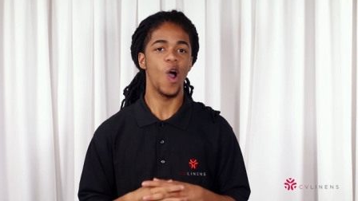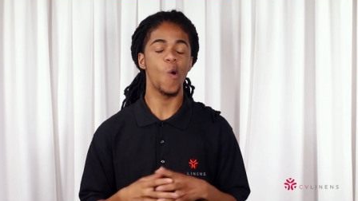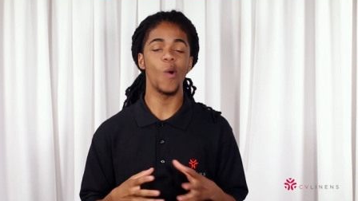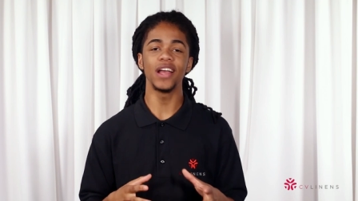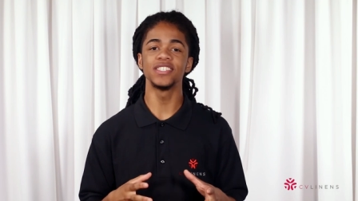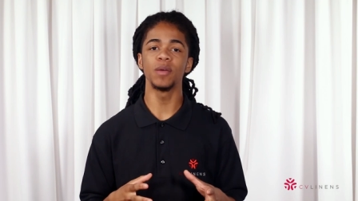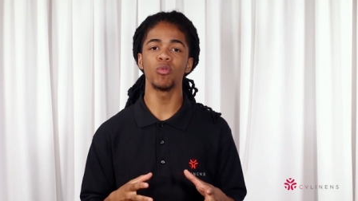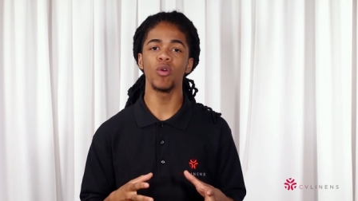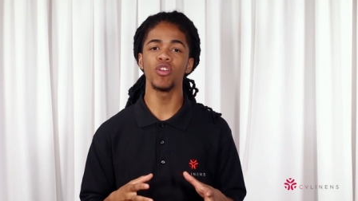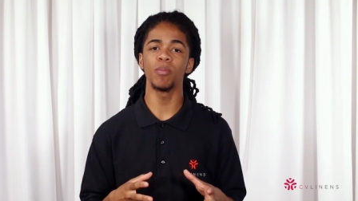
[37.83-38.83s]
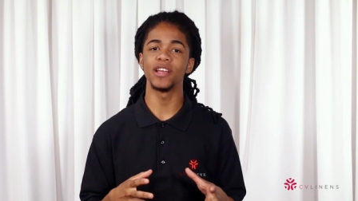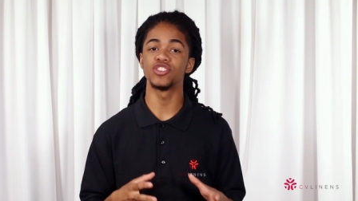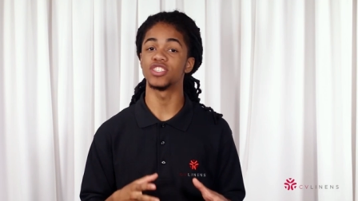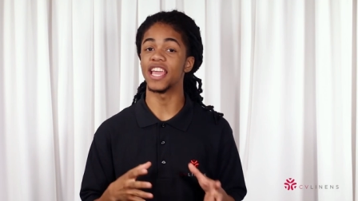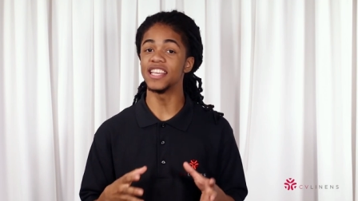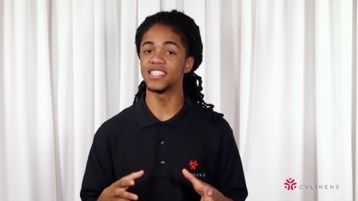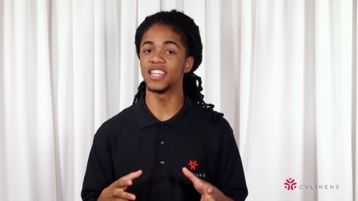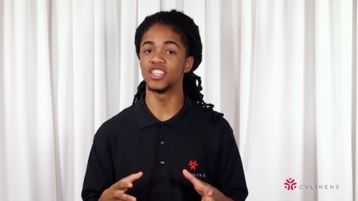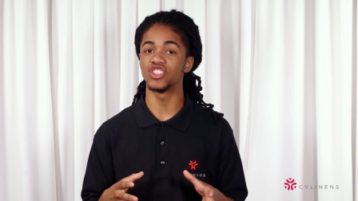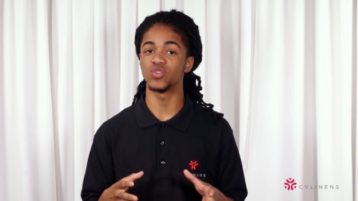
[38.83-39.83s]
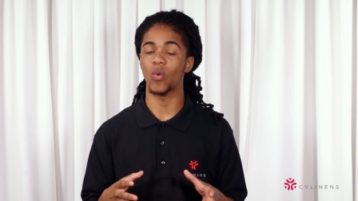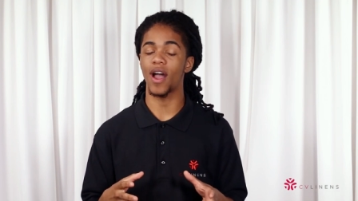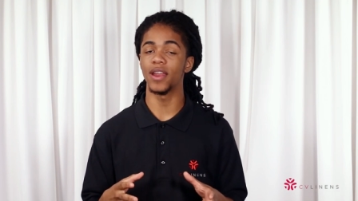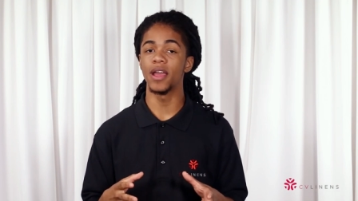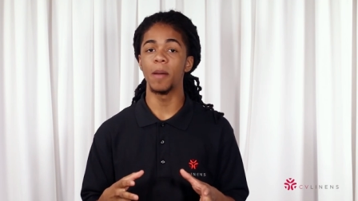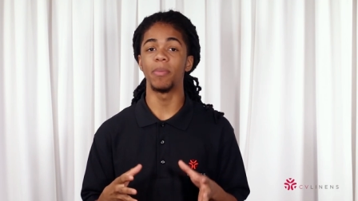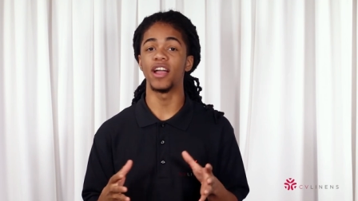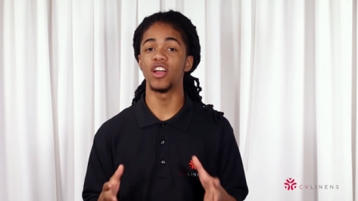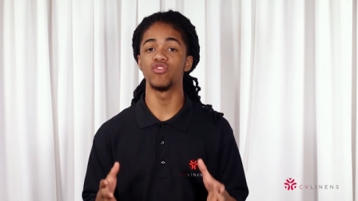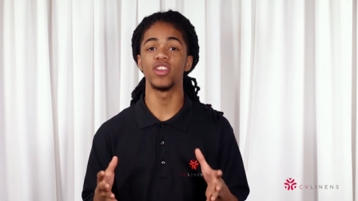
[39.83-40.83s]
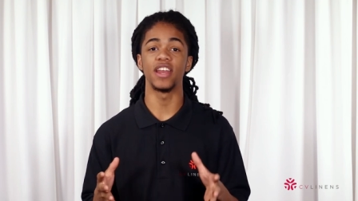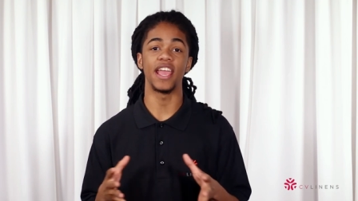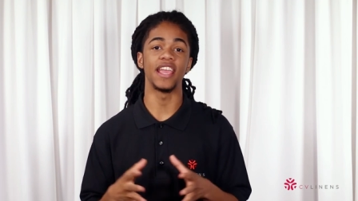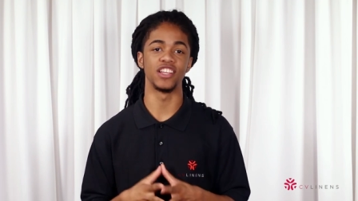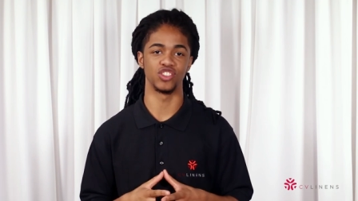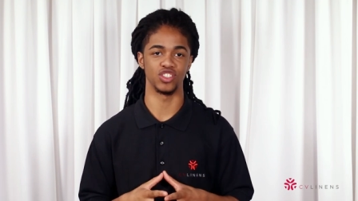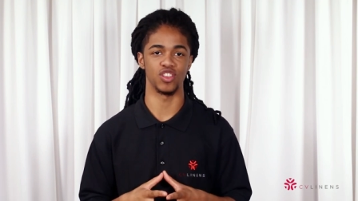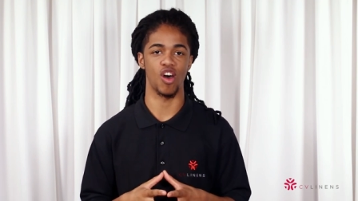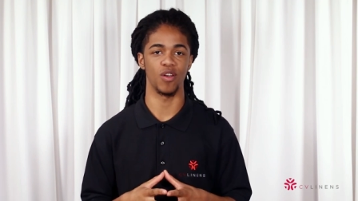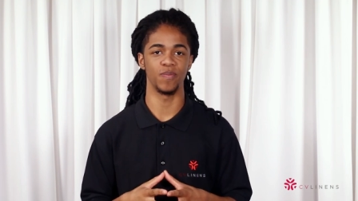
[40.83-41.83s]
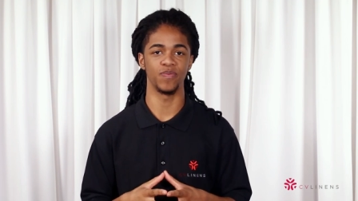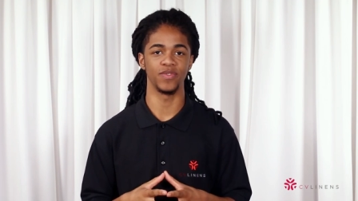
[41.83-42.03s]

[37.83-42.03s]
A wide table runner measures 18 inches wide by 108 inches long.